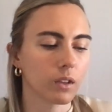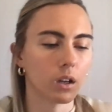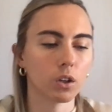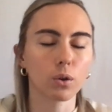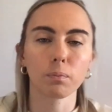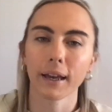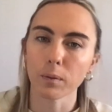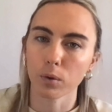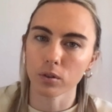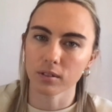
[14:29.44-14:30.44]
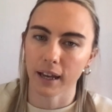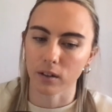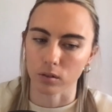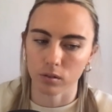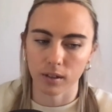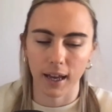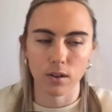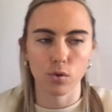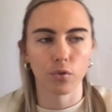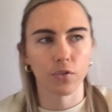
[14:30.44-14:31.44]
you'll make more sales and
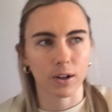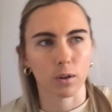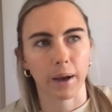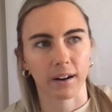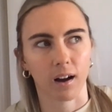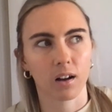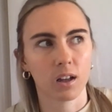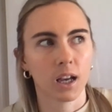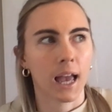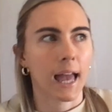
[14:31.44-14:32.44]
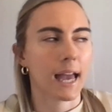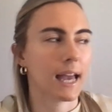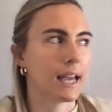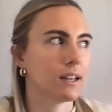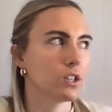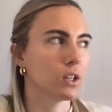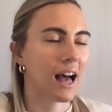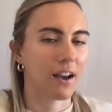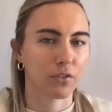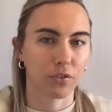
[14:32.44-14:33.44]
you'll feel better and you'll
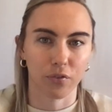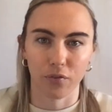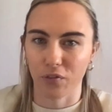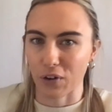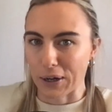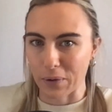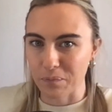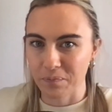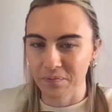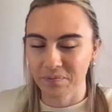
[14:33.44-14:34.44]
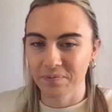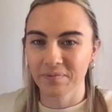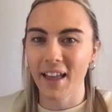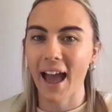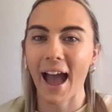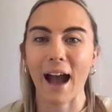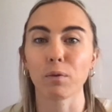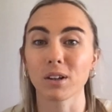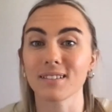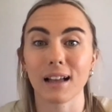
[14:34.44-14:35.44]
have freedom.
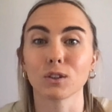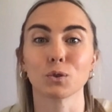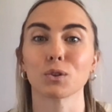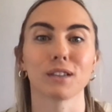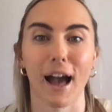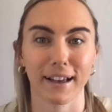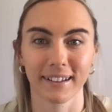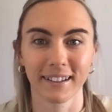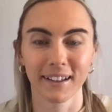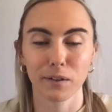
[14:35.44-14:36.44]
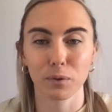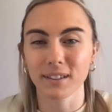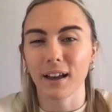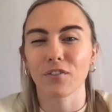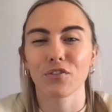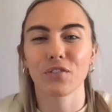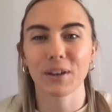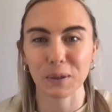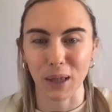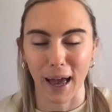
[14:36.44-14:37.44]
What does that look like? What does that
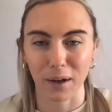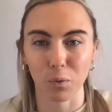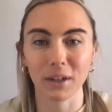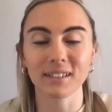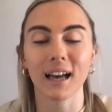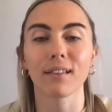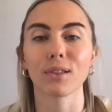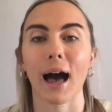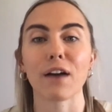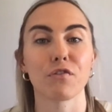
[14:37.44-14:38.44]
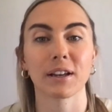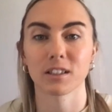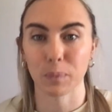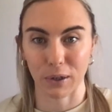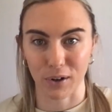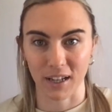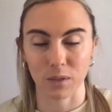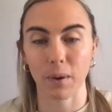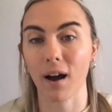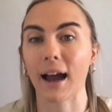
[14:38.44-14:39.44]
feel like? What is that life experience
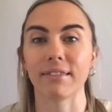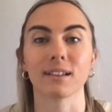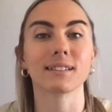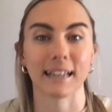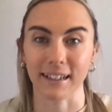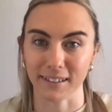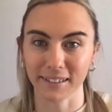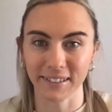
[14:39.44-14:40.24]
behind the scenes?